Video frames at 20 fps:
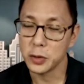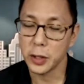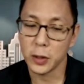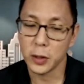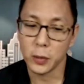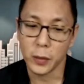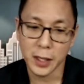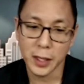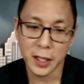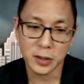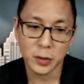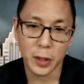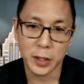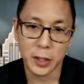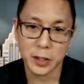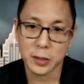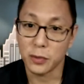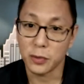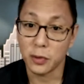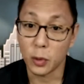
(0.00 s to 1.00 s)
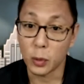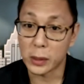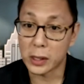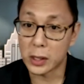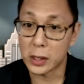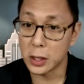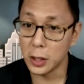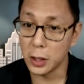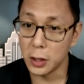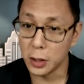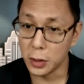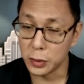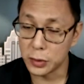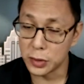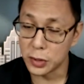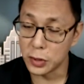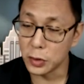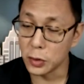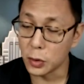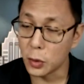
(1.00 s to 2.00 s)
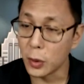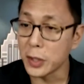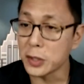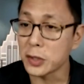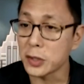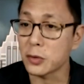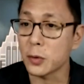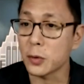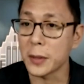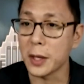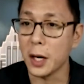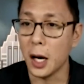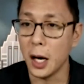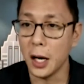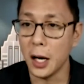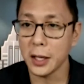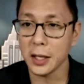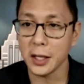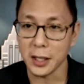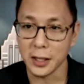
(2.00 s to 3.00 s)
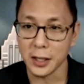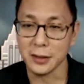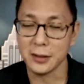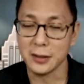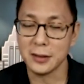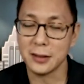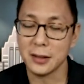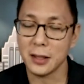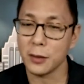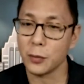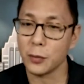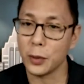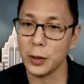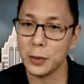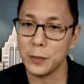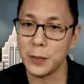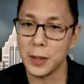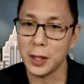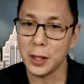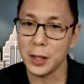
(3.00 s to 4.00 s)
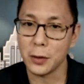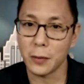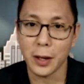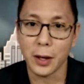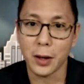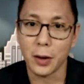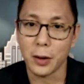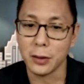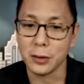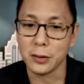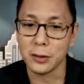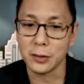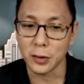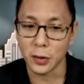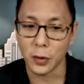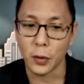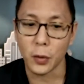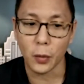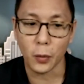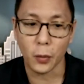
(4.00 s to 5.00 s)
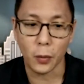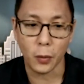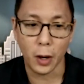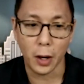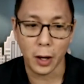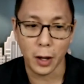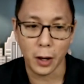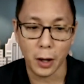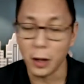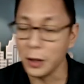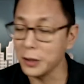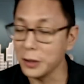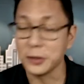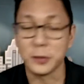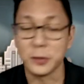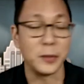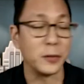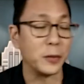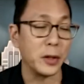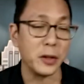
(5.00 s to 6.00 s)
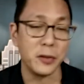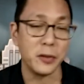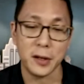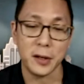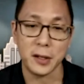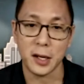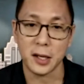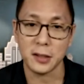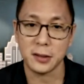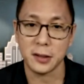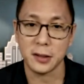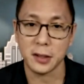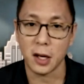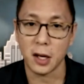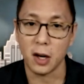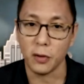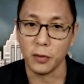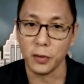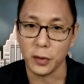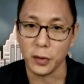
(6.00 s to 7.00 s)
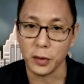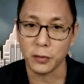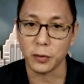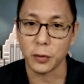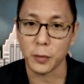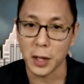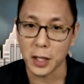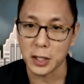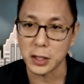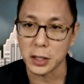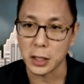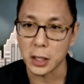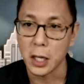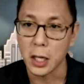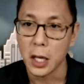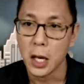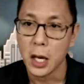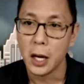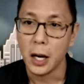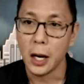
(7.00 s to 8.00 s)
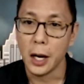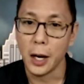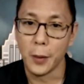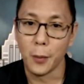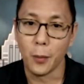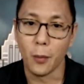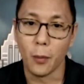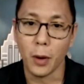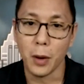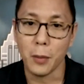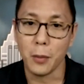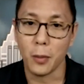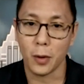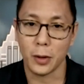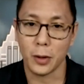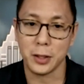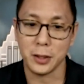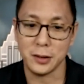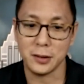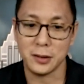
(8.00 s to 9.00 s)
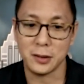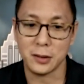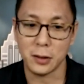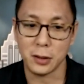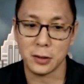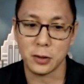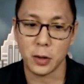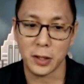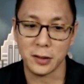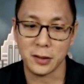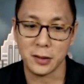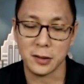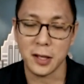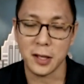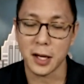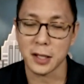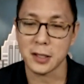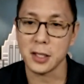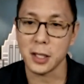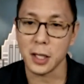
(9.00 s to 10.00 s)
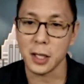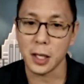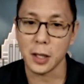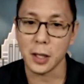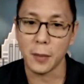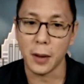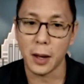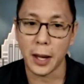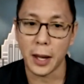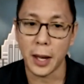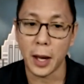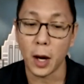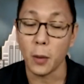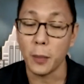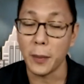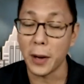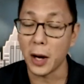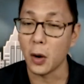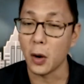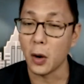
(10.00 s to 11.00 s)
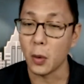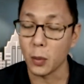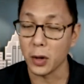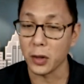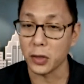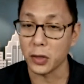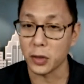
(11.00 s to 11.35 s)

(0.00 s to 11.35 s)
one last question before we go to questions from the audience. It would be around, all this has been really fantastic, helpful information. What more does the Trusted Tech team help out with your